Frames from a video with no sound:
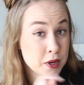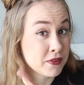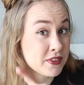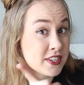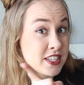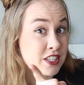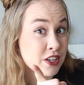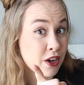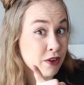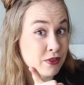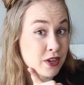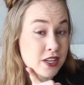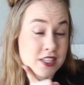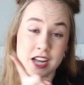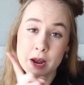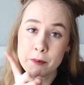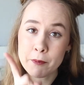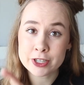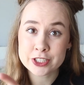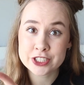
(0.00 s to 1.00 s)
But if this is your
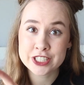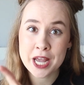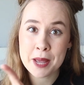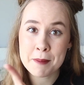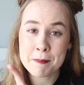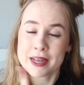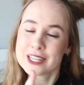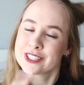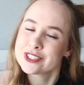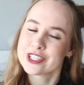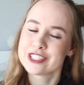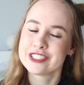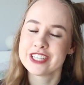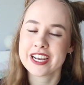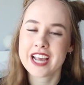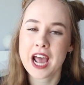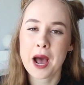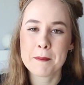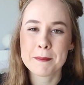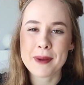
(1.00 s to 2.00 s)
first time watching it, make sure to
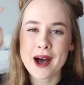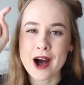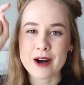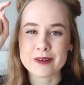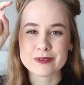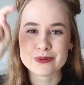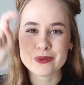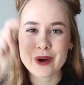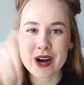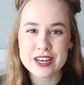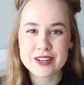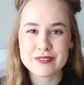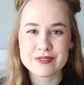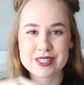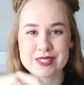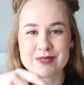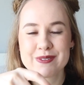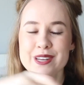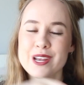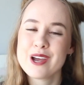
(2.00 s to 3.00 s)
check out part one
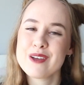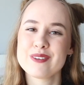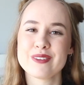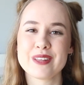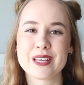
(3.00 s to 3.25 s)
of this video.